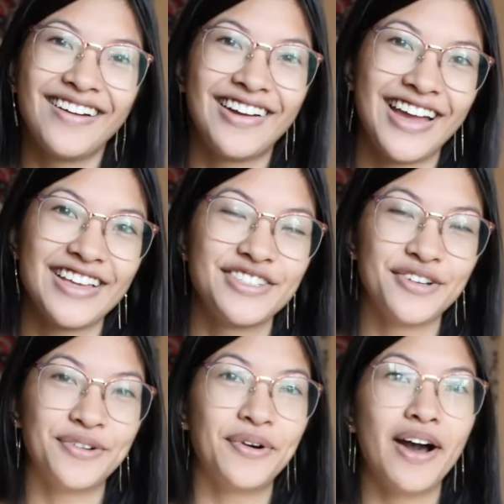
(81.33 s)
Alright guys,
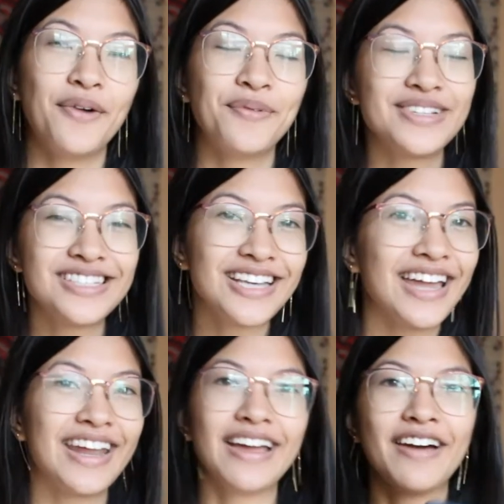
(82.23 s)
so once
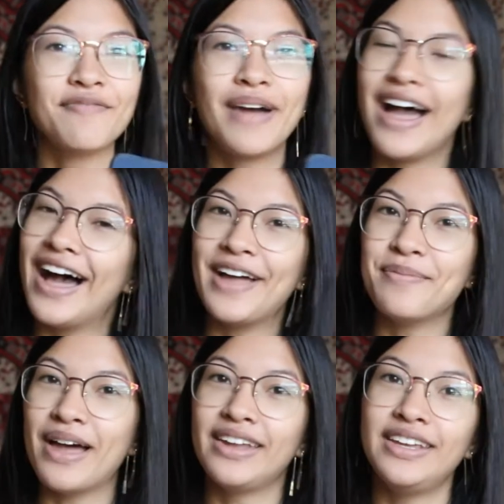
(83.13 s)
again I have my
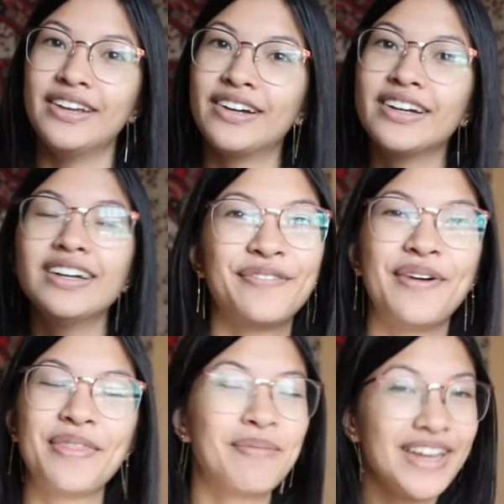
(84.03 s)
iPad here
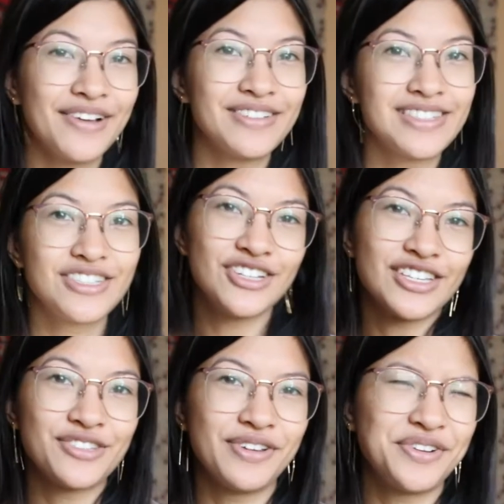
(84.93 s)
with my notes
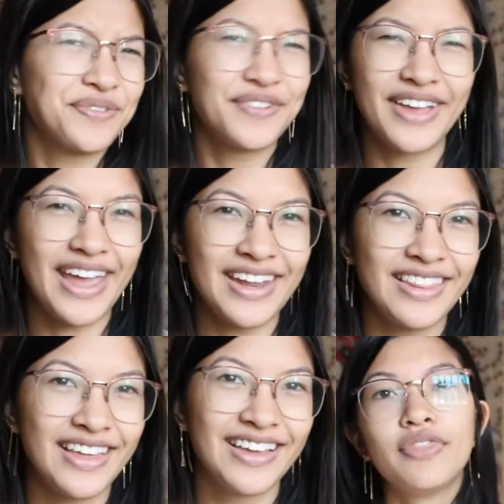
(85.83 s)
just so I don't forget
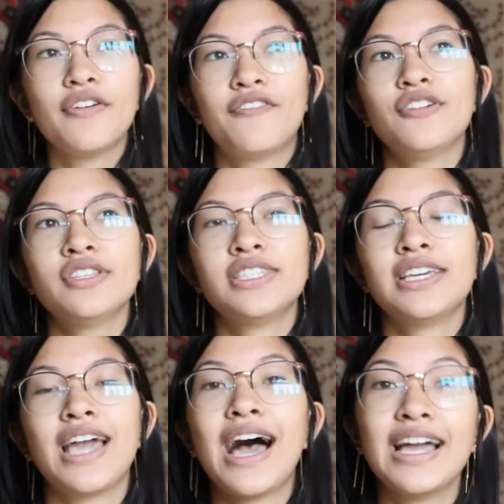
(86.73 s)
anything. The first
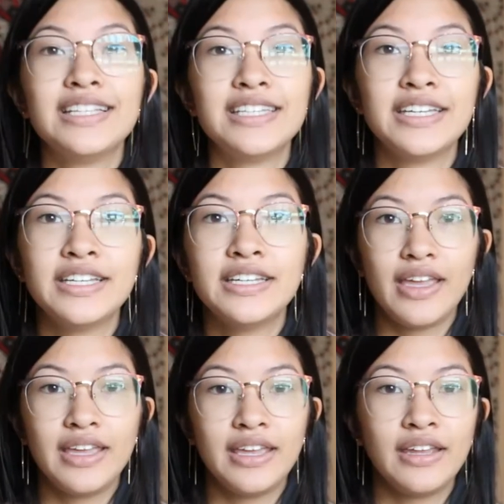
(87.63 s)
thing I did
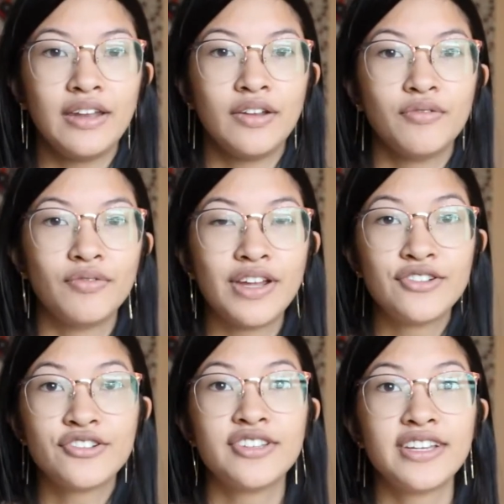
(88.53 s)
in
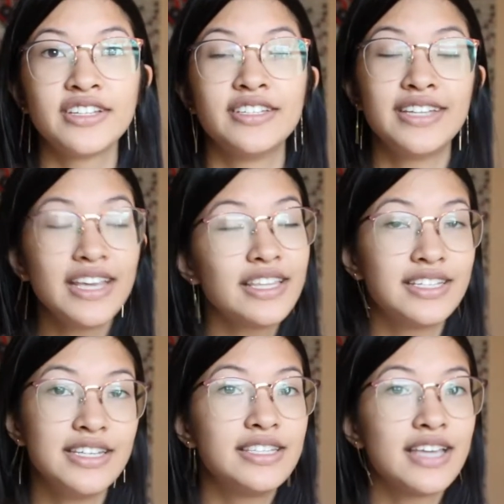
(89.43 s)
registering to take the
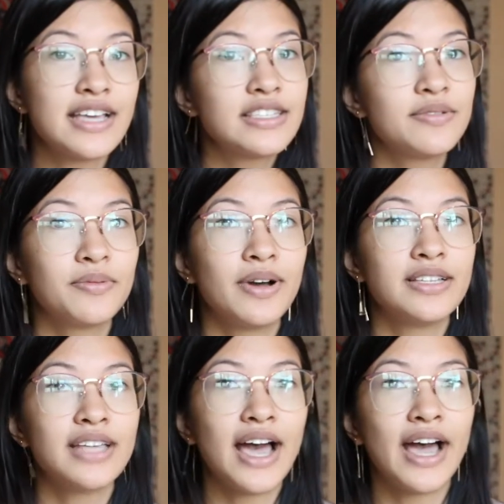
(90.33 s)
TEAS test
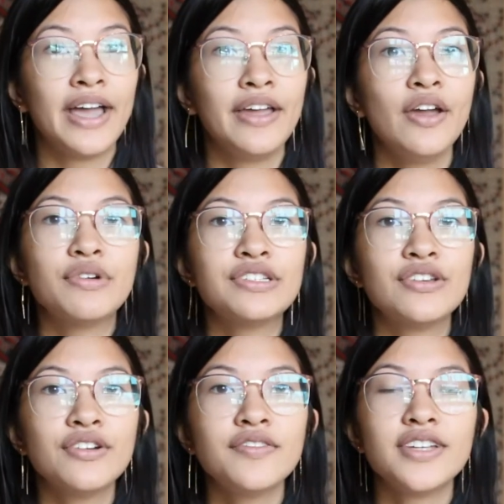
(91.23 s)
was I
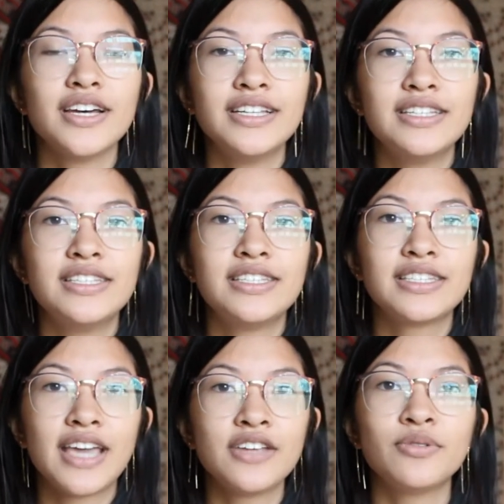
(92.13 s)
reserved a
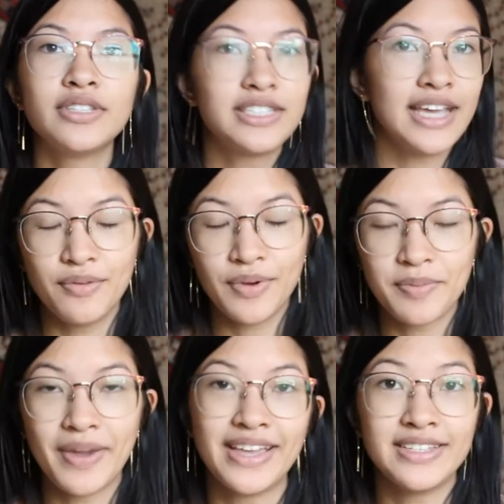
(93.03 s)
scheduled date
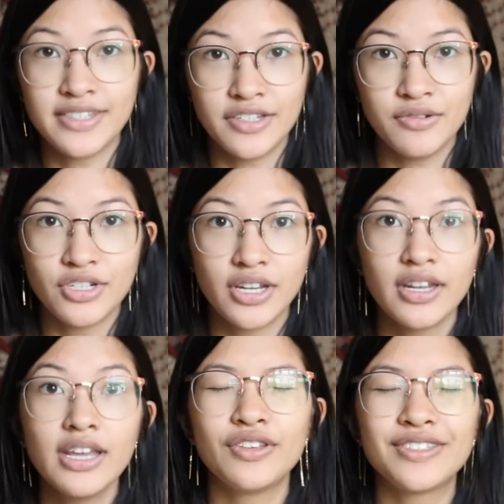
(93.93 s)
with my institution.
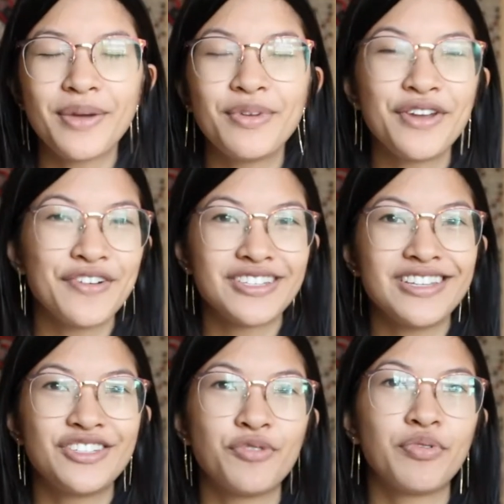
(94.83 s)
Some
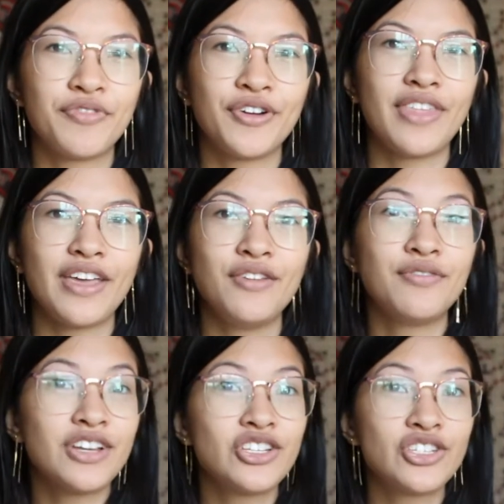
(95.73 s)
universities don't prefer that you
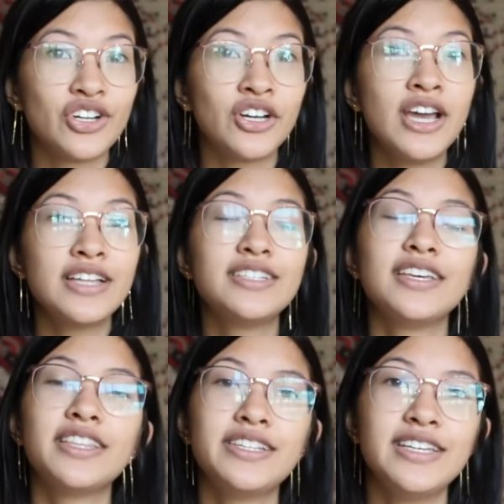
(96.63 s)
register to
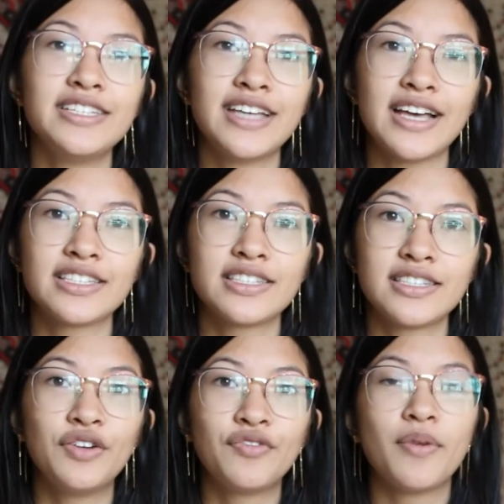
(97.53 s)
take the TEAS test
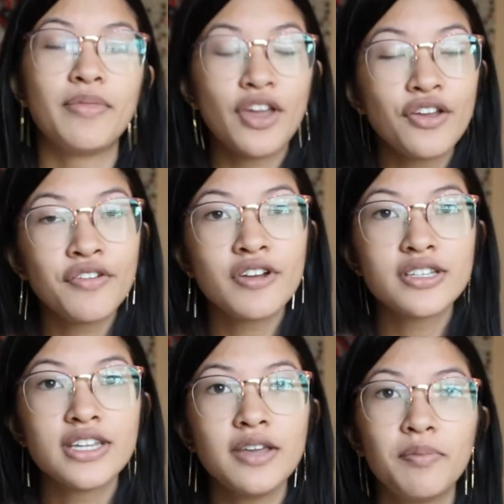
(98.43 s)
from their
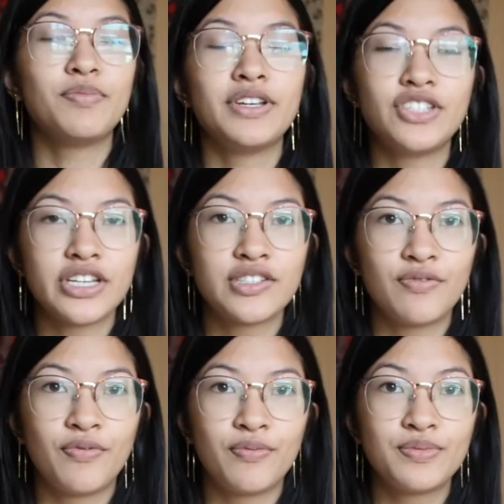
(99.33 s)
university, but just
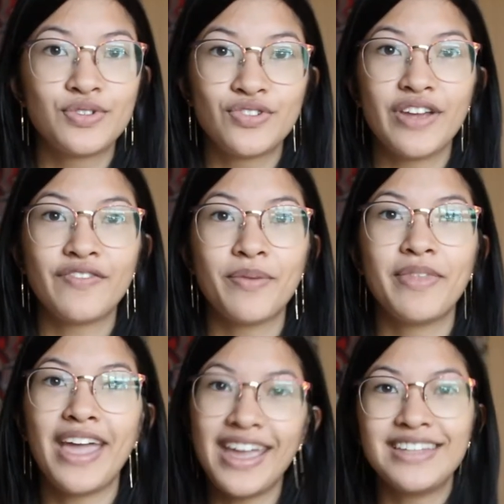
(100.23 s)
straight from
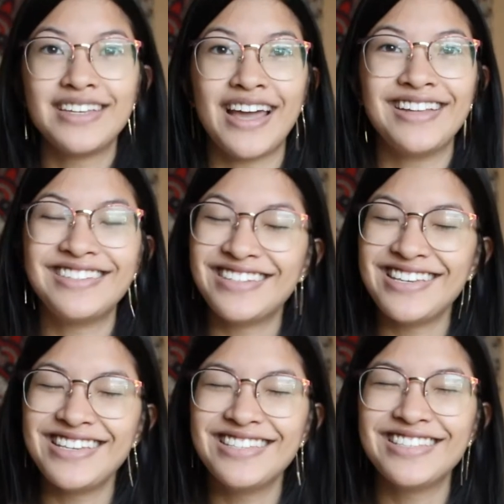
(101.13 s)
the ATI
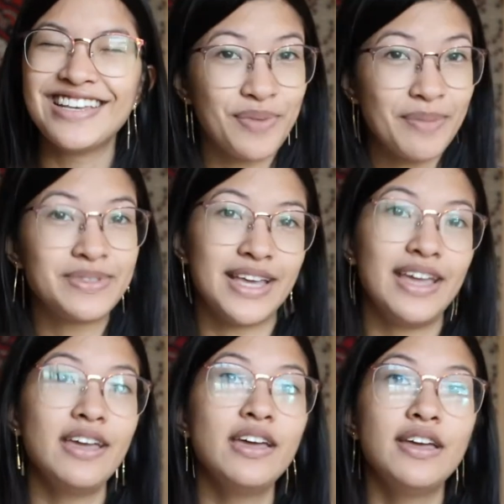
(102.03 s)
TEAS
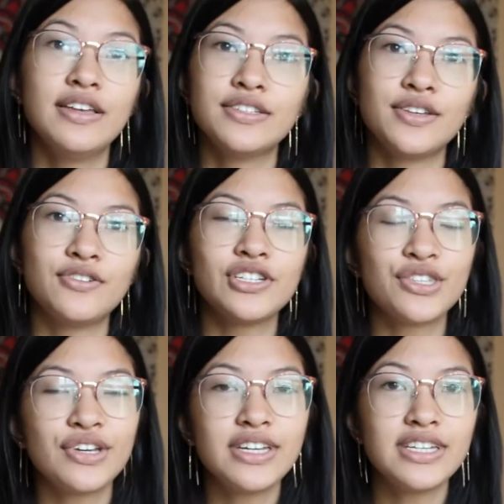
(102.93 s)
website. So just
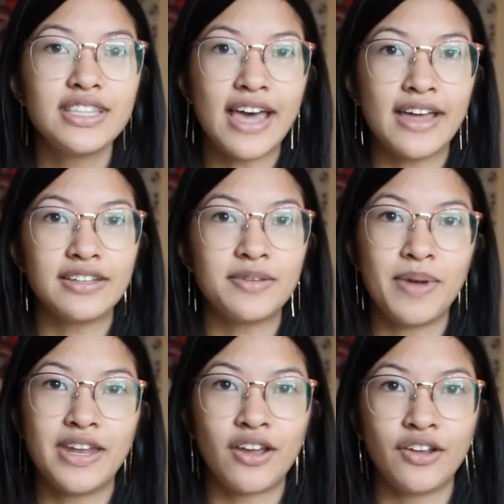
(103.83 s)
look into that
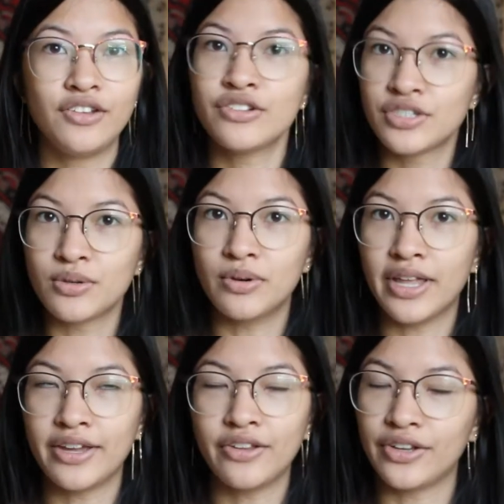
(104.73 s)
depending on your school
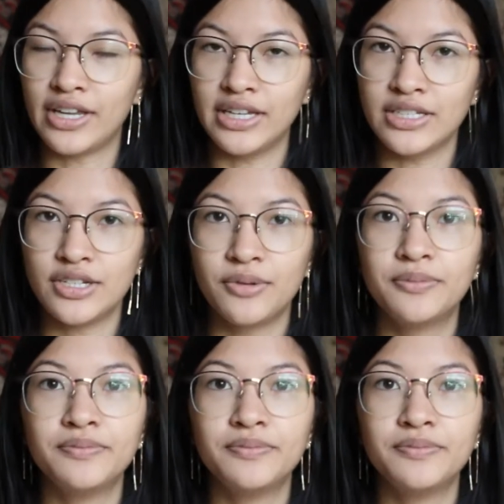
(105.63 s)
that you're looking into.